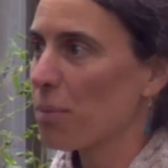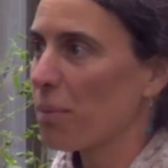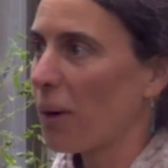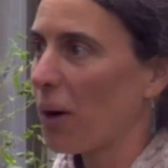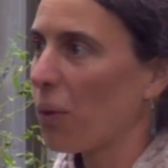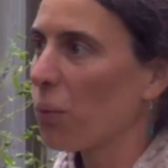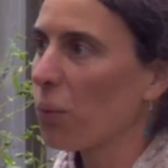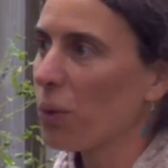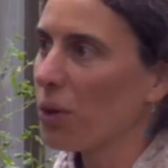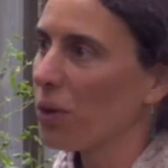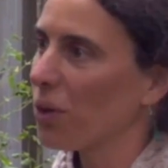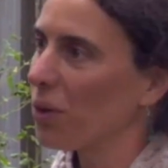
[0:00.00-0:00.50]

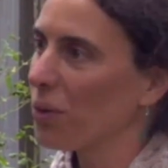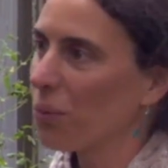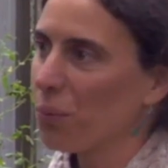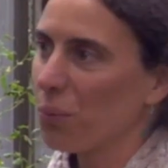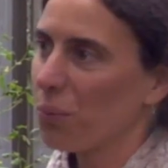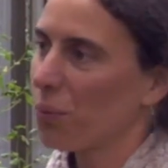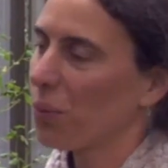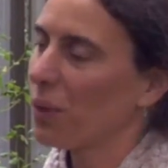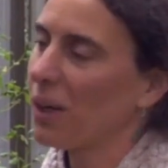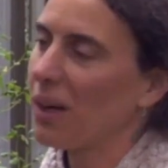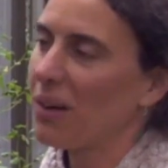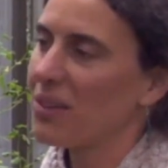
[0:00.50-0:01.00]
But we're
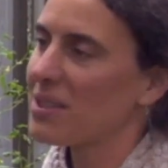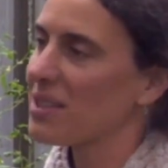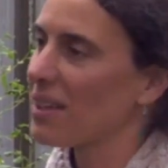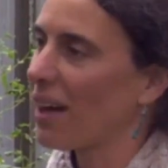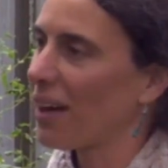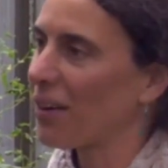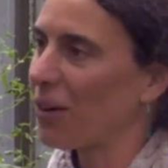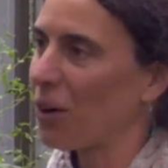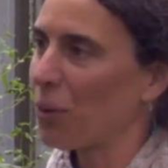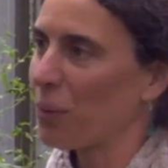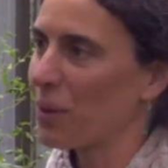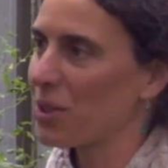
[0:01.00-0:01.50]

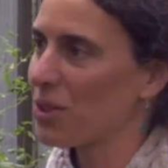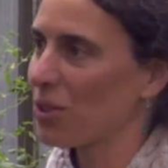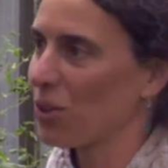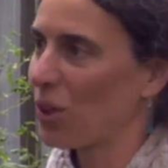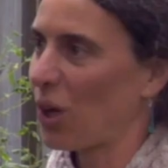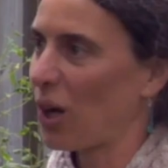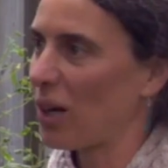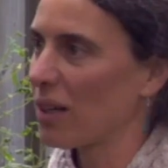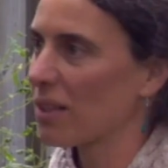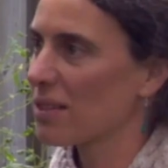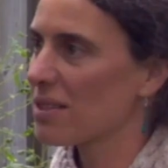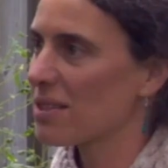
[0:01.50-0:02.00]
outside all winter
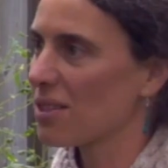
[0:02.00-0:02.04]
long,